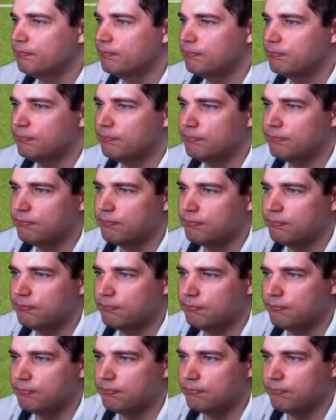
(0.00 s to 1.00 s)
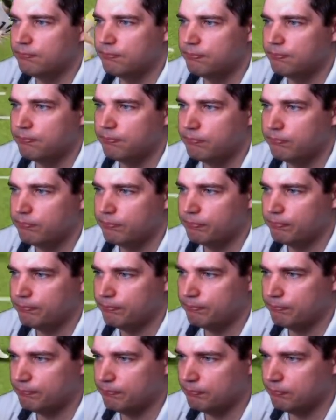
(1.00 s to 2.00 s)

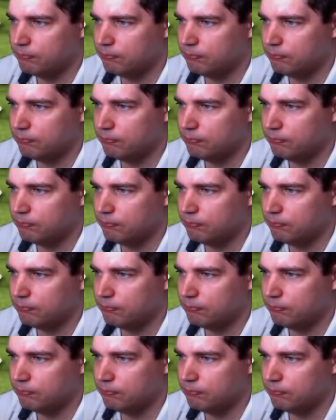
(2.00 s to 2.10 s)
Nothing is said.